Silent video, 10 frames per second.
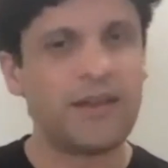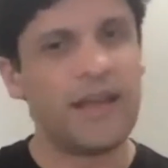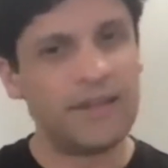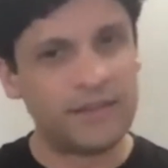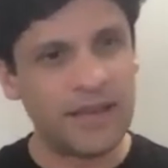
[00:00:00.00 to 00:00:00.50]

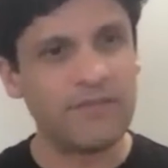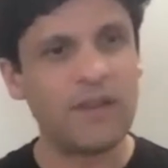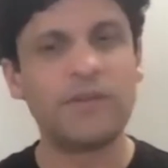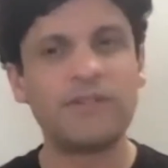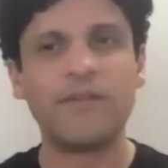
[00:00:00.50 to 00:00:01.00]
In the same way,
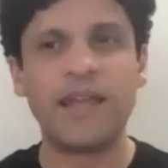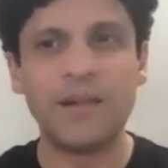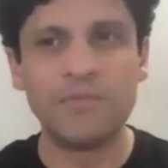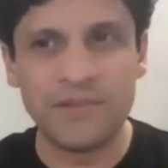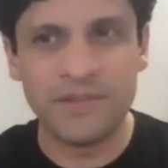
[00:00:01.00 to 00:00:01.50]
when someone
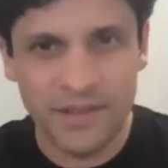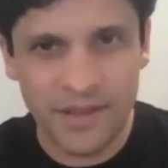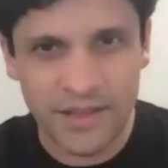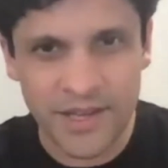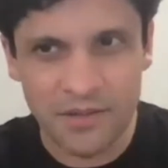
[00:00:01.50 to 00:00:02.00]
helps
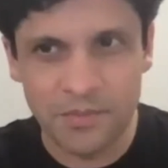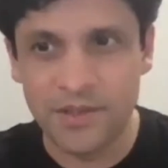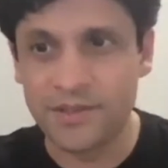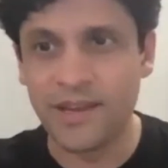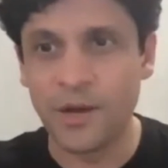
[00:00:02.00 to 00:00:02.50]
the other
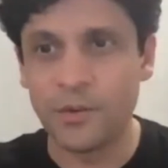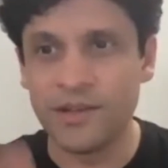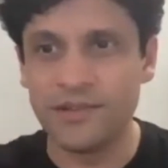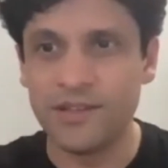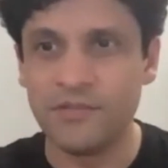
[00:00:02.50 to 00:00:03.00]
person,
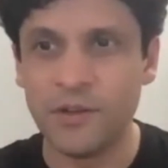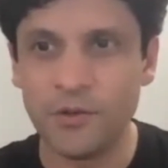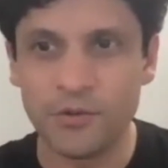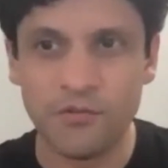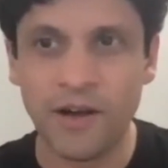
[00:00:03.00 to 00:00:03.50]
nowadays these
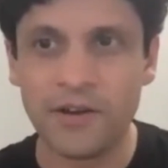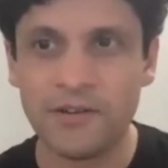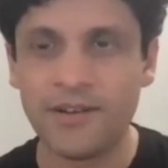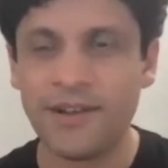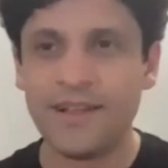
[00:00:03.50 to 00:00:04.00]
videos go
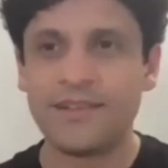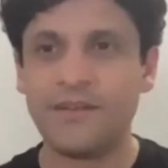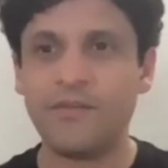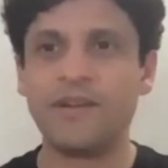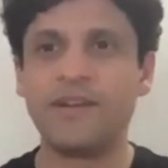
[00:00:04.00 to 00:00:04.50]
viral,
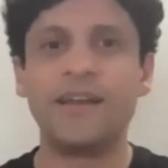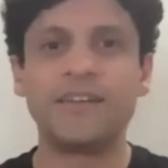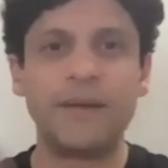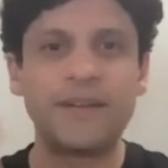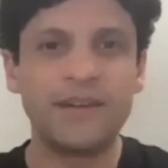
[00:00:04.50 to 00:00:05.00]
someone
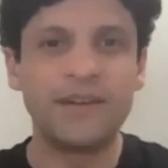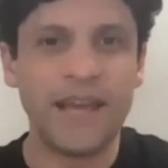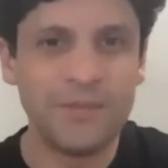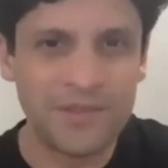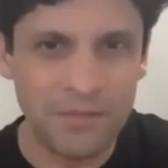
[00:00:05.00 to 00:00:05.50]
unexpectedly
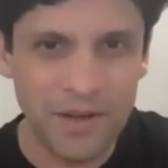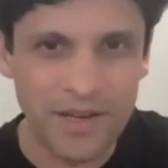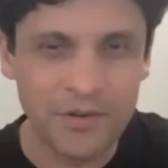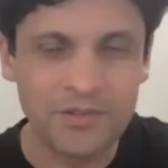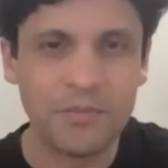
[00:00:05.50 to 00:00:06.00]
helps
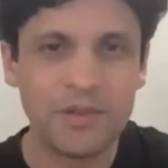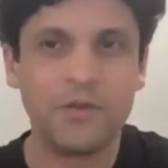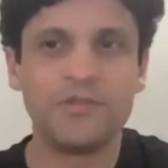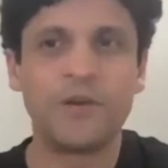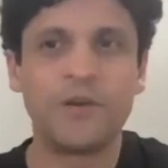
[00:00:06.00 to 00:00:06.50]
somebody, or somebody
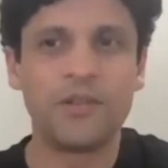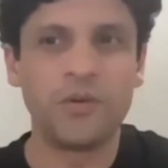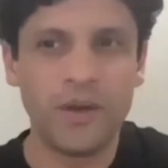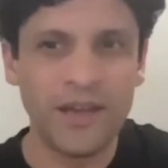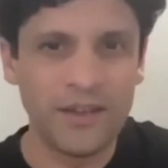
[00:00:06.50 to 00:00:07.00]
goes out of their
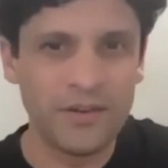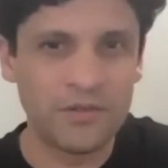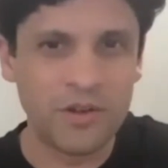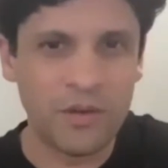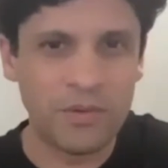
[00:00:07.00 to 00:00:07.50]
way to
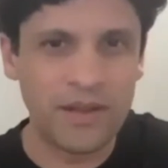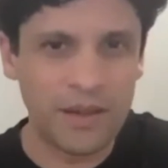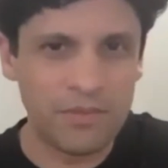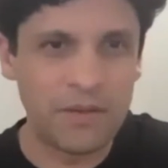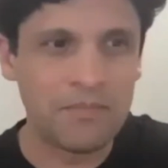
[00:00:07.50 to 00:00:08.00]
stop and
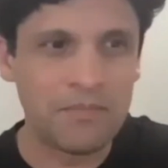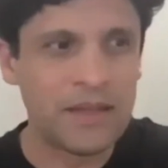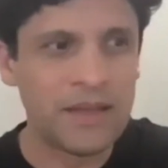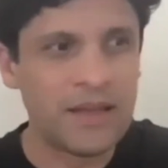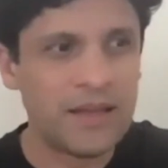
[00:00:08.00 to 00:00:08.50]
help them,
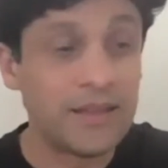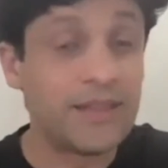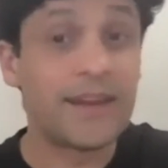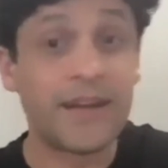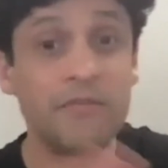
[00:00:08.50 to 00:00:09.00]
then
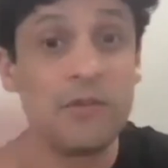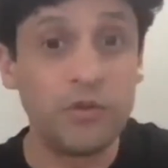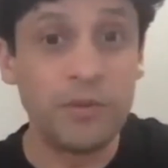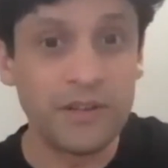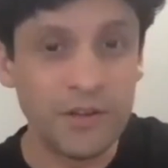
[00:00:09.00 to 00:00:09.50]
that kind of video
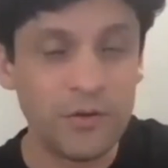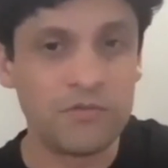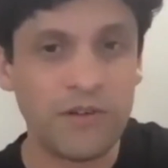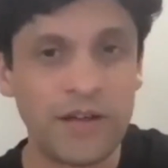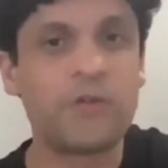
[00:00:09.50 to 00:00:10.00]
immediately goes
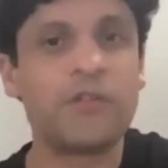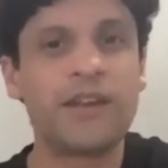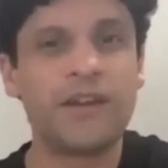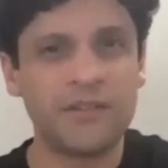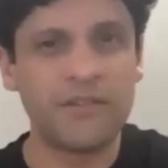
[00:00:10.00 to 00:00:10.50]
viral, because
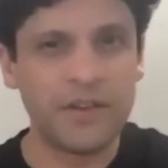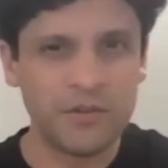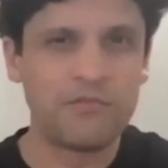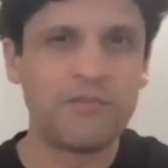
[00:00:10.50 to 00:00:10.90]
it creates a good